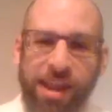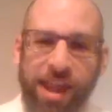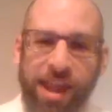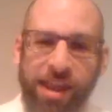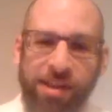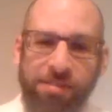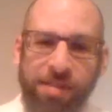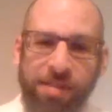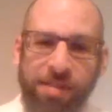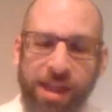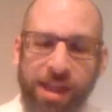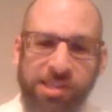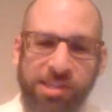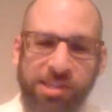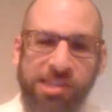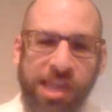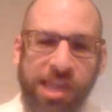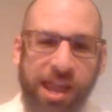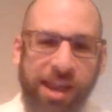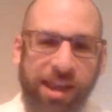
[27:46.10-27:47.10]
at
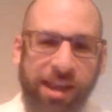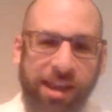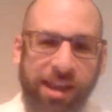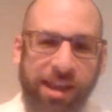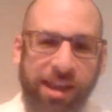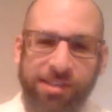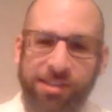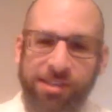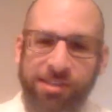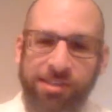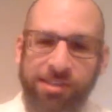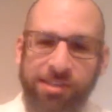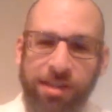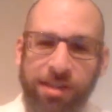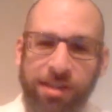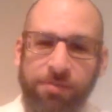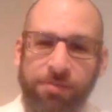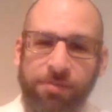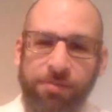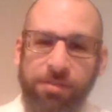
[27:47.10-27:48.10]
signings and
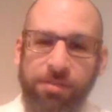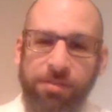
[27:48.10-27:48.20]
stuff.